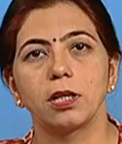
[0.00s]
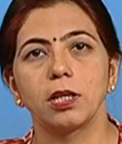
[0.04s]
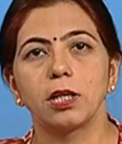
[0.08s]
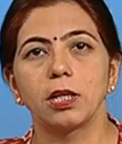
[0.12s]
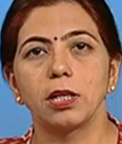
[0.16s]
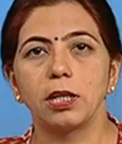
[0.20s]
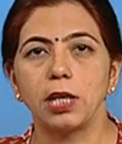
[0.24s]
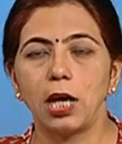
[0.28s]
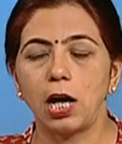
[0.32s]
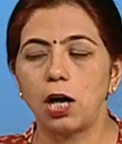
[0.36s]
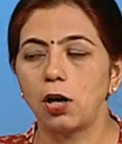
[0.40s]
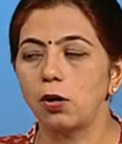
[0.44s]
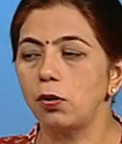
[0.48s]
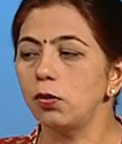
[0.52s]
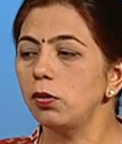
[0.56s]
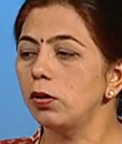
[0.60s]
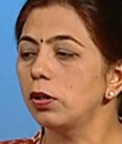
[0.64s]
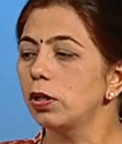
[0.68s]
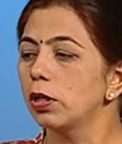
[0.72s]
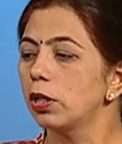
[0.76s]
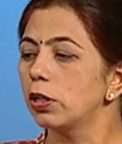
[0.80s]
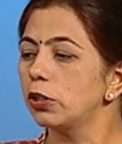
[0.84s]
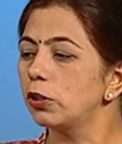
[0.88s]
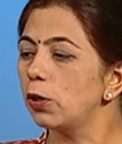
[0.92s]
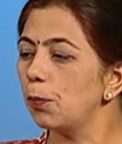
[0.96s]
Now,
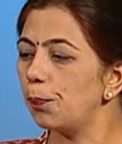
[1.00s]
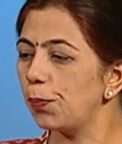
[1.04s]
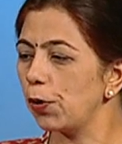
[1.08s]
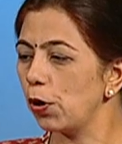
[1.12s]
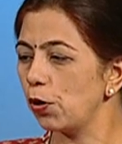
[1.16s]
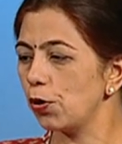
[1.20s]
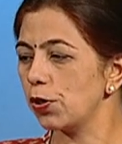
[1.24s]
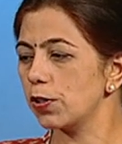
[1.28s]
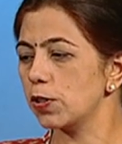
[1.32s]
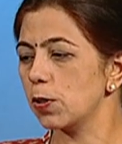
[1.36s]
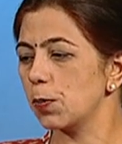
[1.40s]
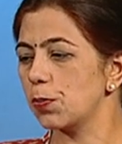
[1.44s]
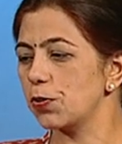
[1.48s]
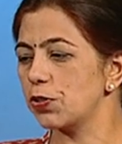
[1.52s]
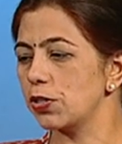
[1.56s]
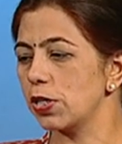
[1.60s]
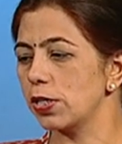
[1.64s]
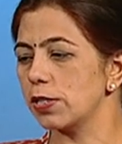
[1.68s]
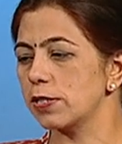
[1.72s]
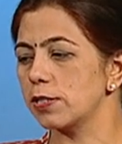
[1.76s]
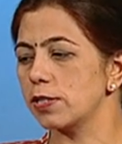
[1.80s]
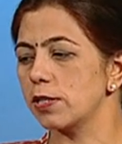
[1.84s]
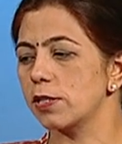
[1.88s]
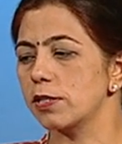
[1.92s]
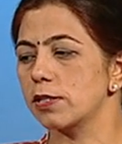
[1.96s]
the pure
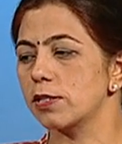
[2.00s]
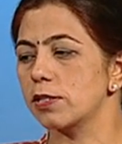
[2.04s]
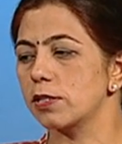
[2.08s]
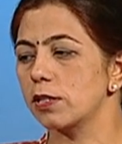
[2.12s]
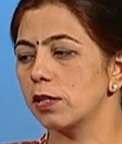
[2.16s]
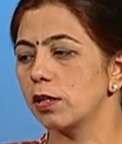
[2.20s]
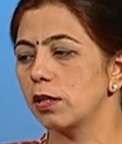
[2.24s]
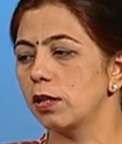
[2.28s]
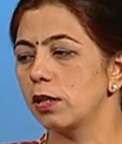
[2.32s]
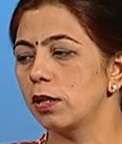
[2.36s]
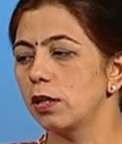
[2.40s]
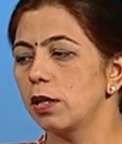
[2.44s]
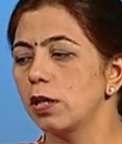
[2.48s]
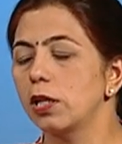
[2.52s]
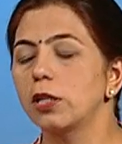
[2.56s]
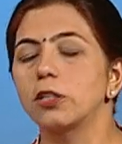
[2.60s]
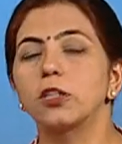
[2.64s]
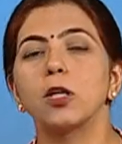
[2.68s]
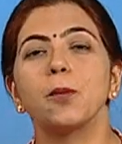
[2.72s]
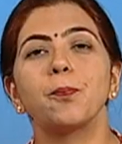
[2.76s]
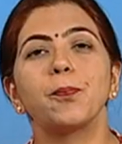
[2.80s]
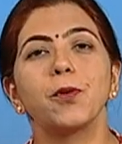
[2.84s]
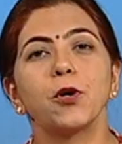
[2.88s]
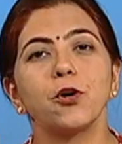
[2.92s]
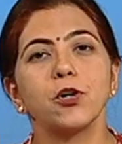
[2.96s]
substances. The
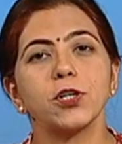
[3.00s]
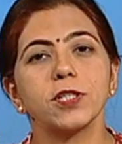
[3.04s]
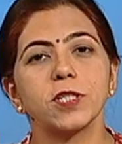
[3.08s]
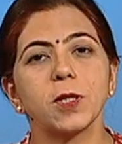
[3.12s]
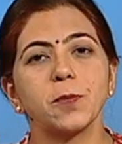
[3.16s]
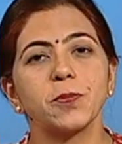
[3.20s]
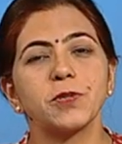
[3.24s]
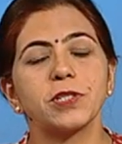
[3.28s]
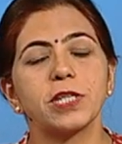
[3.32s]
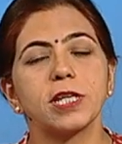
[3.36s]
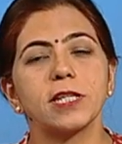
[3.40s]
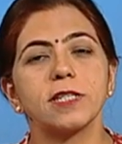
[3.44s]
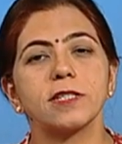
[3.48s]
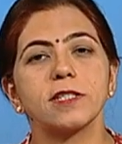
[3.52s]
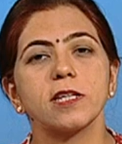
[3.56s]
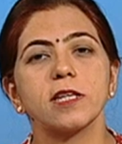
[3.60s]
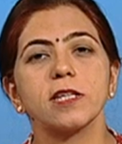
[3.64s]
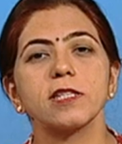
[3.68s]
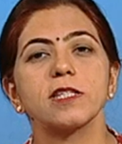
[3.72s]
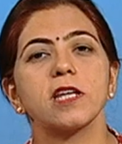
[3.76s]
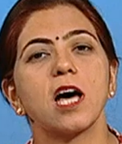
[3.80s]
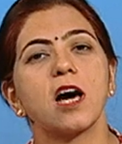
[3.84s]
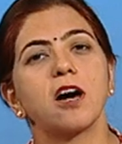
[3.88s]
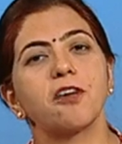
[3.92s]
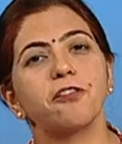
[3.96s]
pure
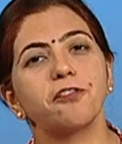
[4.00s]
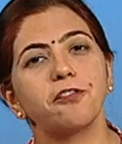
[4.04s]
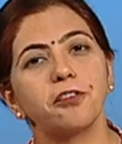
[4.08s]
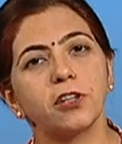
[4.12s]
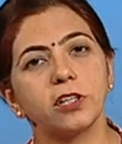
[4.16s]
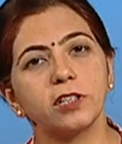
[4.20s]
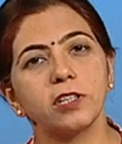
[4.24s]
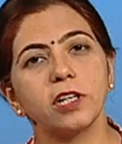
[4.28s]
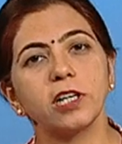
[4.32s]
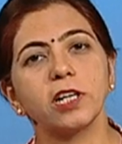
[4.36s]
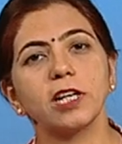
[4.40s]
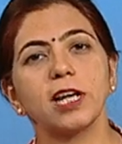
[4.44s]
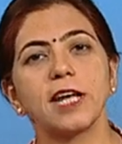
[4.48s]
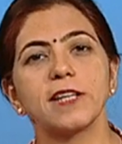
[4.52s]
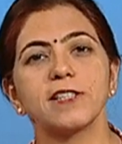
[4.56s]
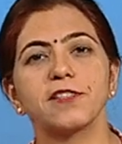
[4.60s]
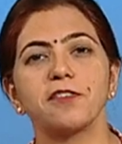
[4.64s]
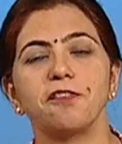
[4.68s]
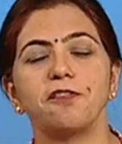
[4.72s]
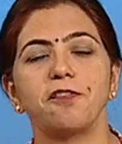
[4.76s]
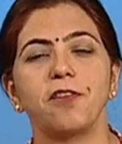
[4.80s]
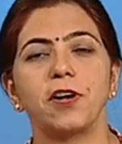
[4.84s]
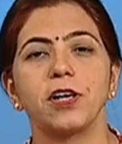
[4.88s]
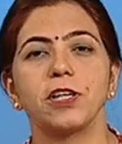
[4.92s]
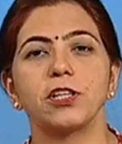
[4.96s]
substances are further
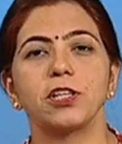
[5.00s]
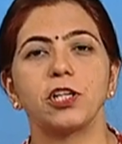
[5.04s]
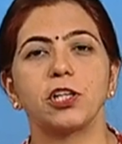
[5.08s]
classified